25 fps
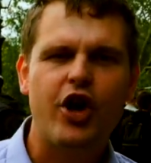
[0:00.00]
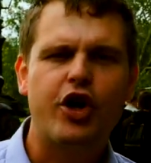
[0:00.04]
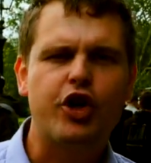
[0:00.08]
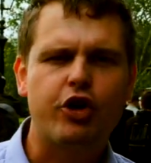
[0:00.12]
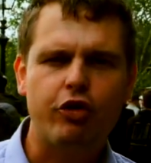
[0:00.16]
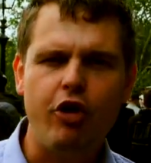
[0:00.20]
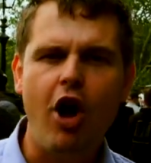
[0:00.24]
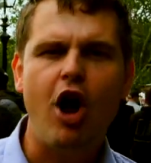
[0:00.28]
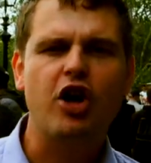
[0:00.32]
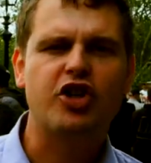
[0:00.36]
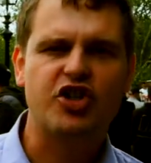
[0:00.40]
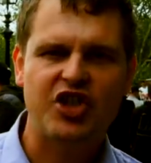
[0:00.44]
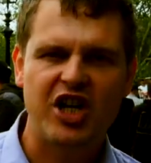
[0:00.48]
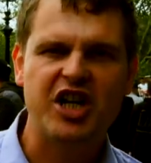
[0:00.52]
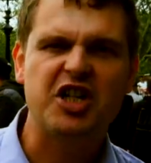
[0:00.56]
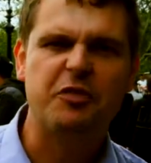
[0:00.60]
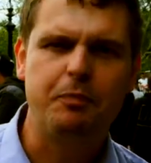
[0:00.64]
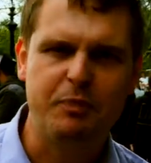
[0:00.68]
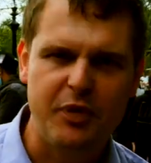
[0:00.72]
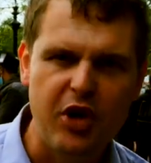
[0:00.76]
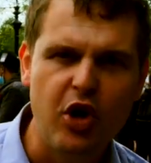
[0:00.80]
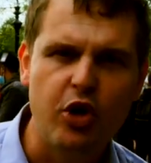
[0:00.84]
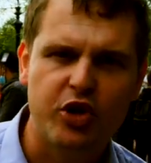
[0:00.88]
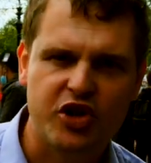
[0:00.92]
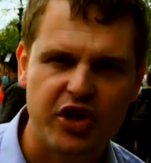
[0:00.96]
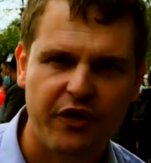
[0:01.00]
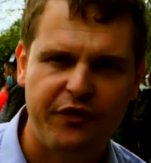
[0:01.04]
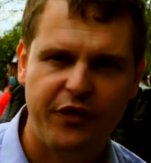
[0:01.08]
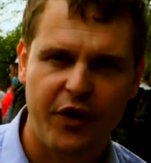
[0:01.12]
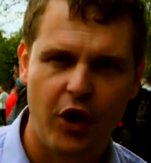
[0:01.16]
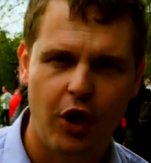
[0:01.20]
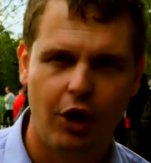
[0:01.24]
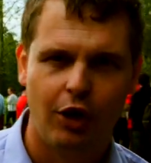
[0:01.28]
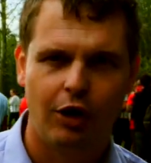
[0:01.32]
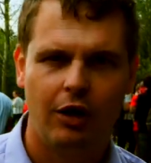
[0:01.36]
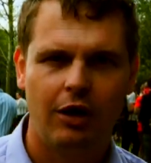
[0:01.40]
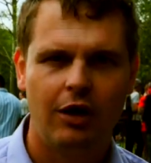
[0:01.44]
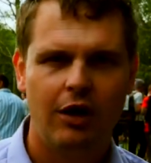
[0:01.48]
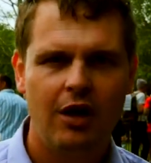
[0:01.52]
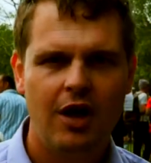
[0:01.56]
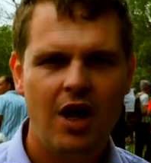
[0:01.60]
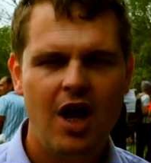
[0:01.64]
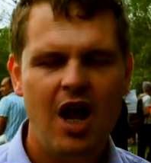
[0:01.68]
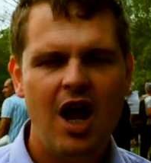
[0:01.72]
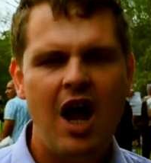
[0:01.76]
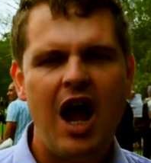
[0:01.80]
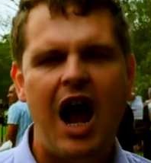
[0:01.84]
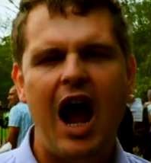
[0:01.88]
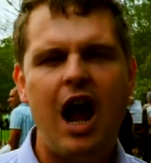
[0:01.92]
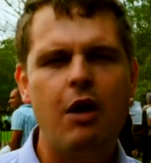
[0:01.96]
the cross is beautiful.
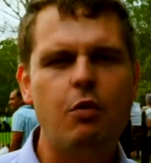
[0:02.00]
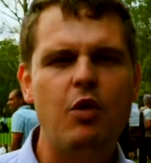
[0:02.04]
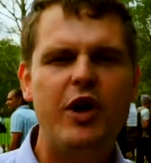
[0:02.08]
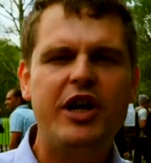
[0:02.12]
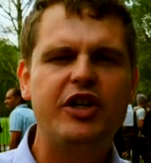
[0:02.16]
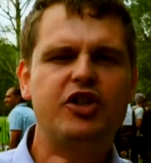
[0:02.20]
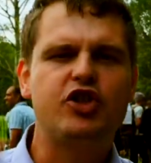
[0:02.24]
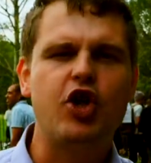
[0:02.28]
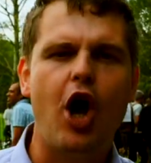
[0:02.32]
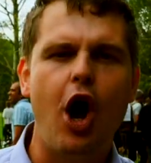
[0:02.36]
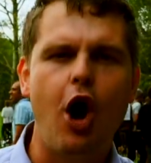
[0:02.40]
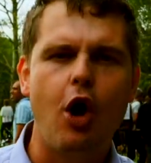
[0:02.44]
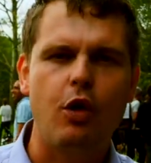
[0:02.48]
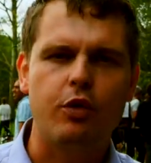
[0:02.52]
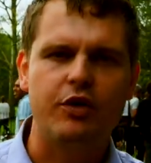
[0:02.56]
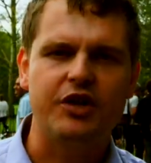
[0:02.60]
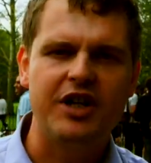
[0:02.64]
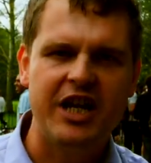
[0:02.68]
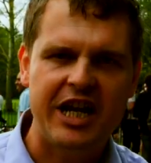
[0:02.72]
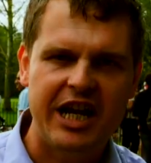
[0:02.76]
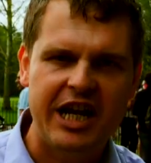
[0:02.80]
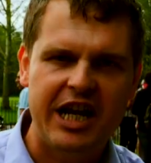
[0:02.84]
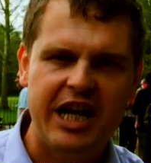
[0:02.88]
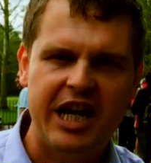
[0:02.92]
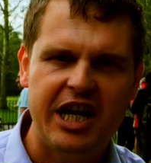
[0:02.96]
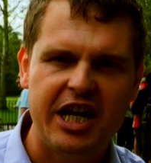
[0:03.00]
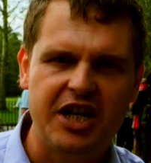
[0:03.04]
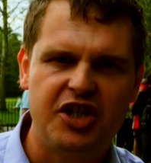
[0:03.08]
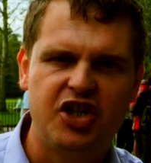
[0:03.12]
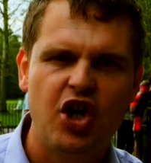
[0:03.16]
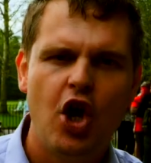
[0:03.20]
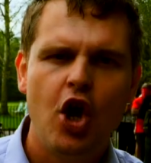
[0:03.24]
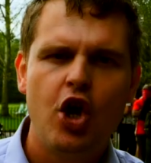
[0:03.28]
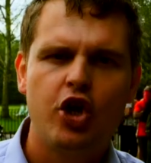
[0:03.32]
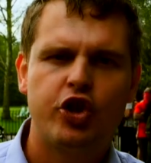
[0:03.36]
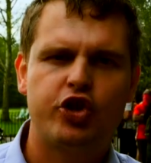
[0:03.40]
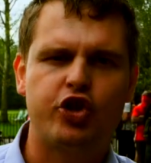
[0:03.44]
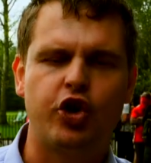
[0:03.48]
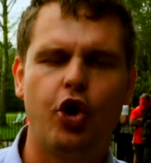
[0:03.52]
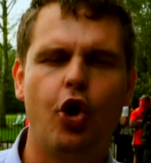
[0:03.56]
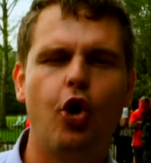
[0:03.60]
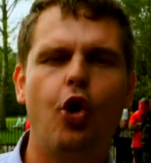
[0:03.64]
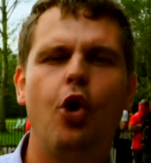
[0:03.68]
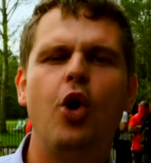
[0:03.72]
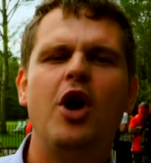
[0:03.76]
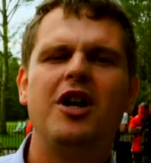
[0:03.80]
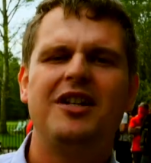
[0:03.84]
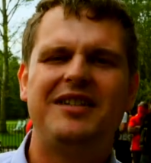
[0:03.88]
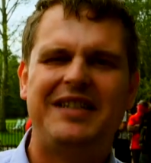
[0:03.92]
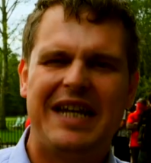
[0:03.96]
And we don't need
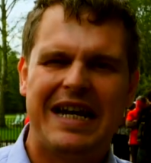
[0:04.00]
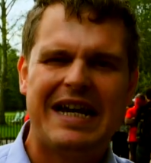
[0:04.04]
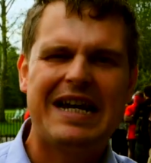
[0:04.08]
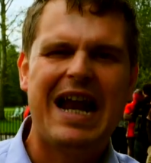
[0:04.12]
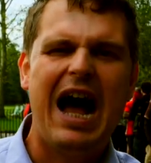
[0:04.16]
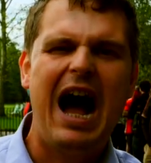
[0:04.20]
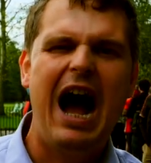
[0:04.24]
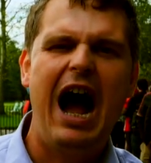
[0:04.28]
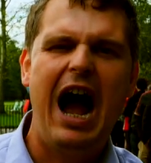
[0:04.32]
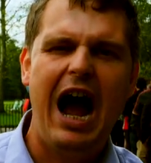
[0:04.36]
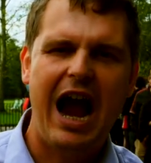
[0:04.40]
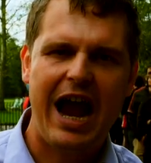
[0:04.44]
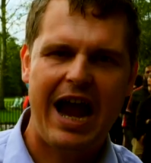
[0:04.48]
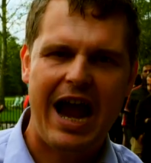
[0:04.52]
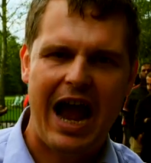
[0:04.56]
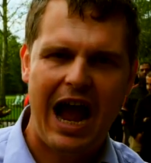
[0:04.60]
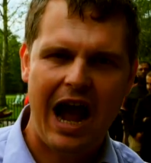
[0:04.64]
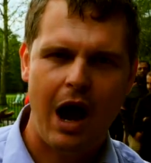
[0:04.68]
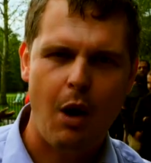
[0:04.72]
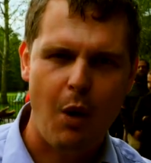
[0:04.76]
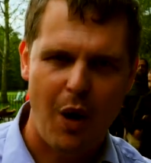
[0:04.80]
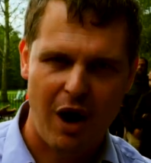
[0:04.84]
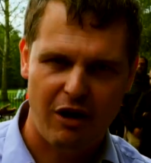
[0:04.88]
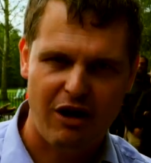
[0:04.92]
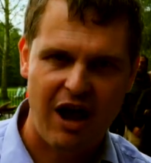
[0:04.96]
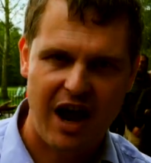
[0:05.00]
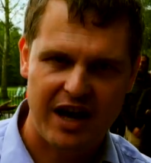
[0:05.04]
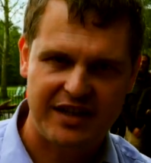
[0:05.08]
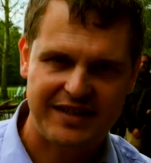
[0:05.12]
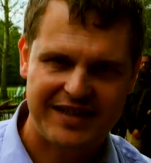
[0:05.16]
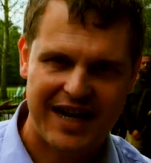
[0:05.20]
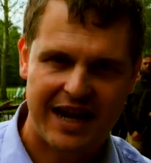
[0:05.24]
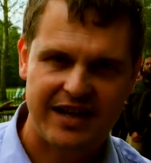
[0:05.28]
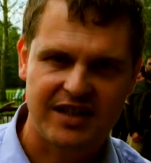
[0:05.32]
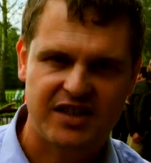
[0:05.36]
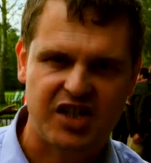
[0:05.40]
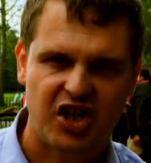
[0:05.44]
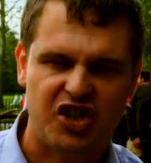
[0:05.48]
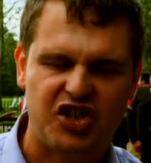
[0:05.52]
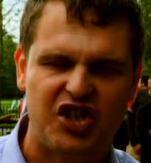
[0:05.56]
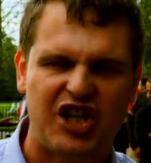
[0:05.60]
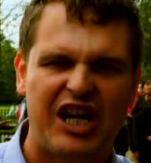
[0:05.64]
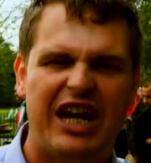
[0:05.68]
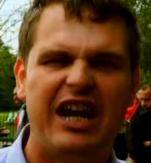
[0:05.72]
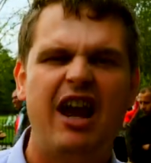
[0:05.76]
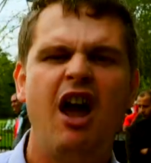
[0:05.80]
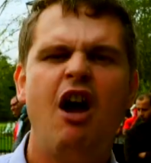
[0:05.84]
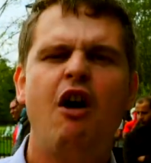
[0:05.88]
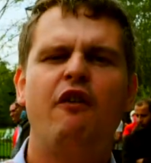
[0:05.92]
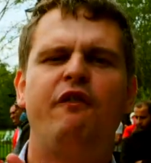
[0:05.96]
to deny our
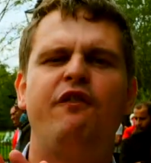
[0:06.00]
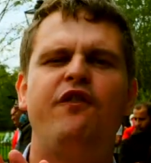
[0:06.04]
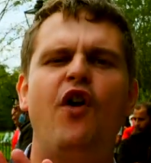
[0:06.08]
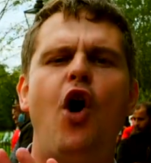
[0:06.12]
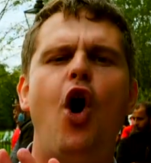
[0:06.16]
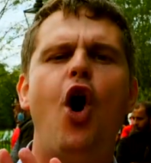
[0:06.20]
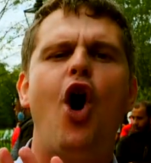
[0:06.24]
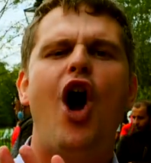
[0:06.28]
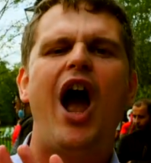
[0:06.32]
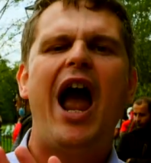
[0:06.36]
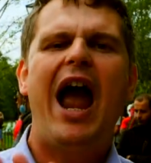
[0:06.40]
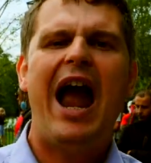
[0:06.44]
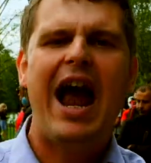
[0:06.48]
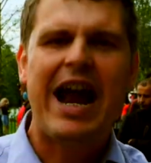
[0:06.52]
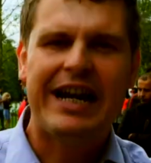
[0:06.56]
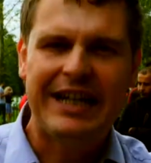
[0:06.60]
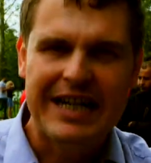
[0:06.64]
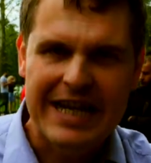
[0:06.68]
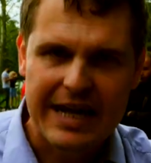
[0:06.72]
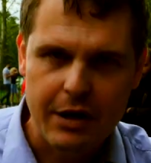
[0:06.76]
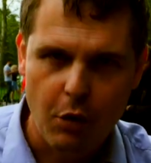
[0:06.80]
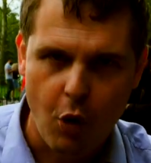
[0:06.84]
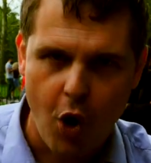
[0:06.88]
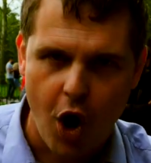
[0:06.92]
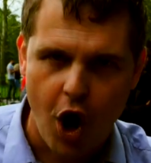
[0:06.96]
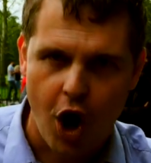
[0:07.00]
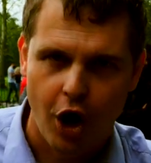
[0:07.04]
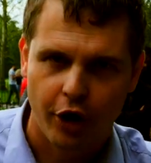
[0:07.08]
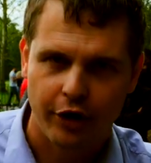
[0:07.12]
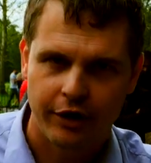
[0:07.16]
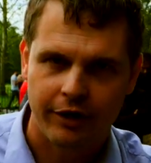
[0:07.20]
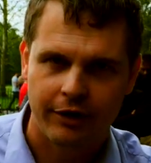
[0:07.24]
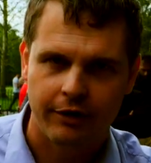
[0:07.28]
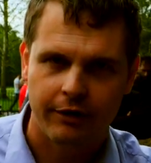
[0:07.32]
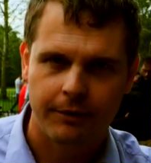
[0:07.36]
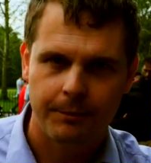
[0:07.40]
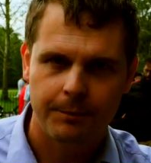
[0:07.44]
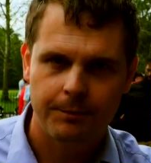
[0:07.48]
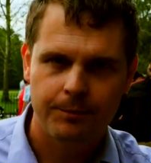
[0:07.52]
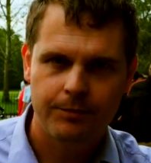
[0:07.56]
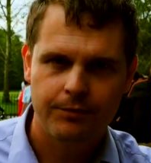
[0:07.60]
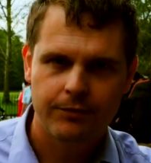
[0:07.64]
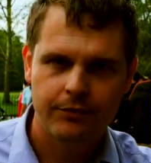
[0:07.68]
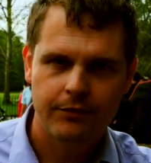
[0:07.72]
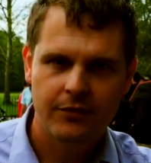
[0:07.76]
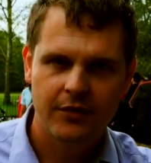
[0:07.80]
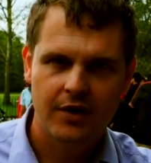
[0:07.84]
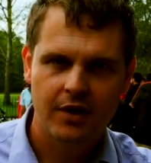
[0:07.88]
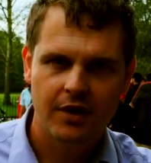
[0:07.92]
identity for anyone. right.